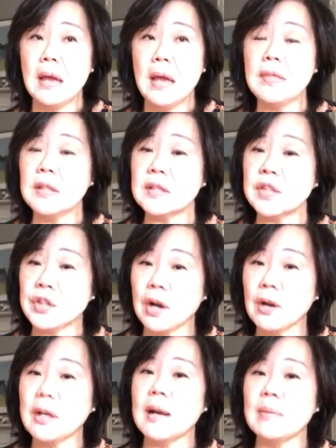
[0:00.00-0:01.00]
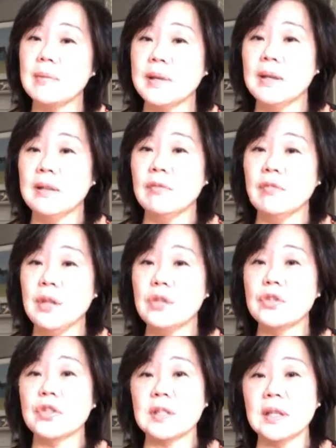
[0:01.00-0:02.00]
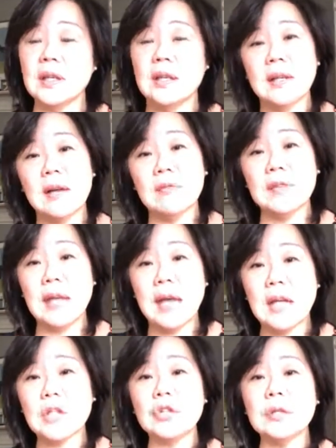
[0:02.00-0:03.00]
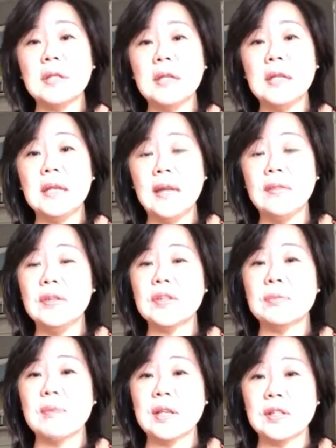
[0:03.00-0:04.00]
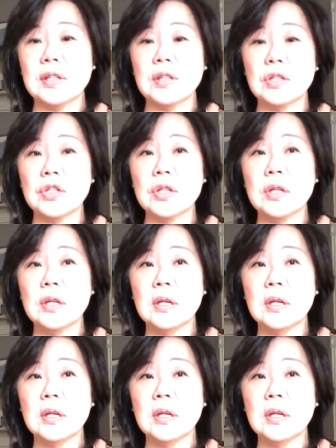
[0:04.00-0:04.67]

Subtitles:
And the startup, interestingly enough, they actually get this message,